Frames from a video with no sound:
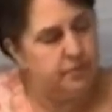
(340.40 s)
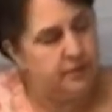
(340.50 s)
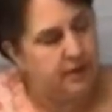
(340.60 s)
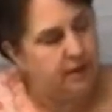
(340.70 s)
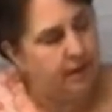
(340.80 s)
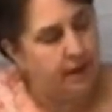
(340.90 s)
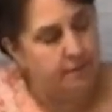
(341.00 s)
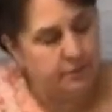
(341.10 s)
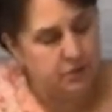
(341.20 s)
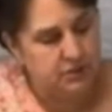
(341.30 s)
Play like that,
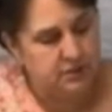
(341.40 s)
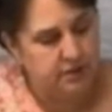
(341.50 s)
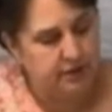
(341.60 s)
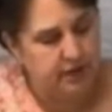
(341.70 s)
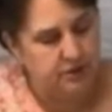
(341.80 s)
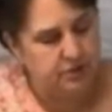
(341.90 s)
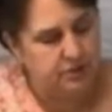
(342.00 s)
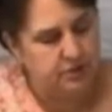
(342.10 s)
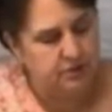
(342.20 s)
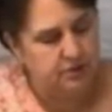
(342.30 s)
just on the edges.
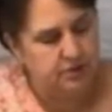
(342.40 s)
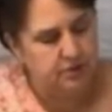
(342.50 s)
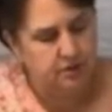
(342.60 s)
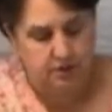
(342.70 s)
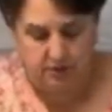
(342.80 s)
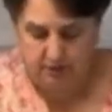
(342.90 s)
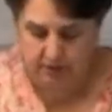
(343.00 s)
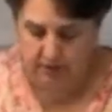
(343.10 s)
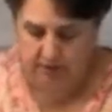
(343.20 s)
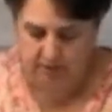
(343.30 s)

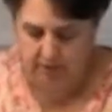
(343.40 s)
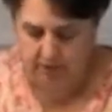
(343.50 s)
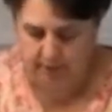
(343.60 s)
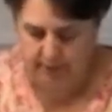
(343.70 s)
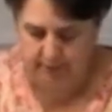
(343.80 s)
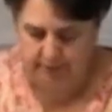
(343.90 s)
Give it a little bit.